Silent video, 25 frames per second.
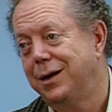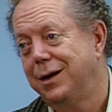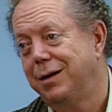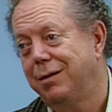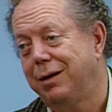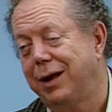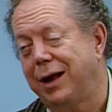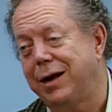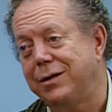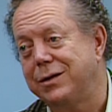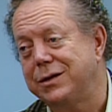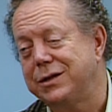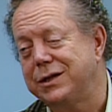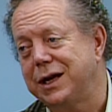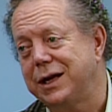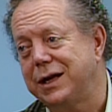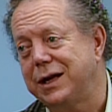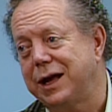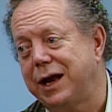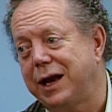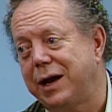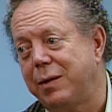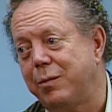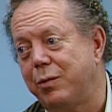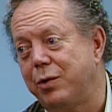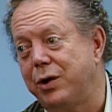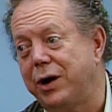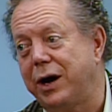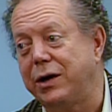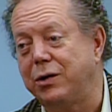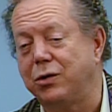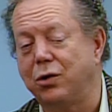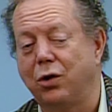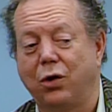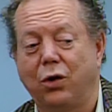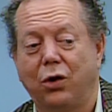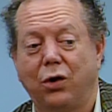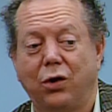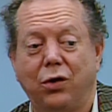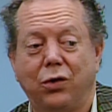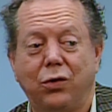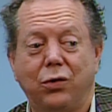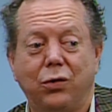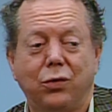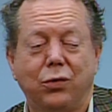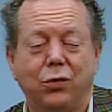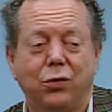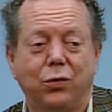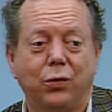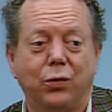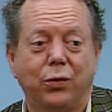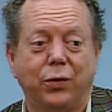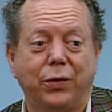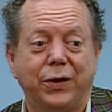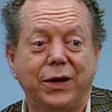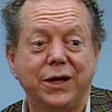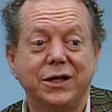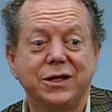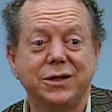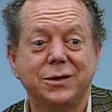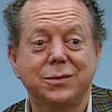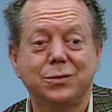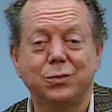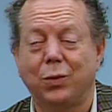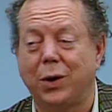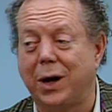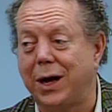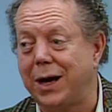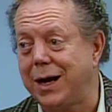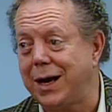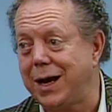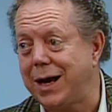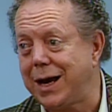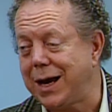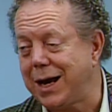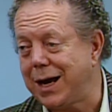Oh, I don't say that anymore. I go, oh, this one.